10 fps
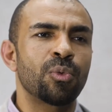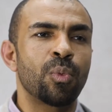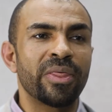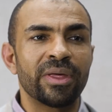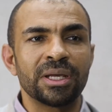
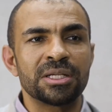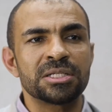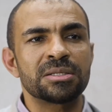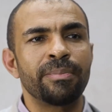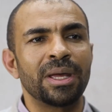whether it
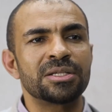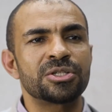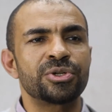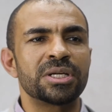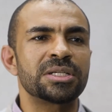is
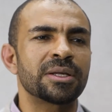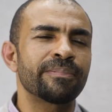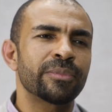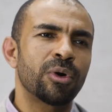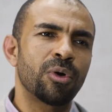men's
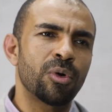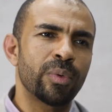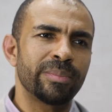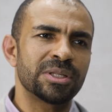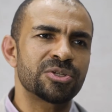dressing or
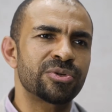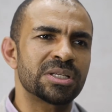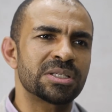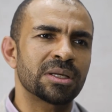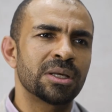women's
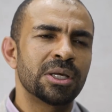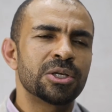dressing.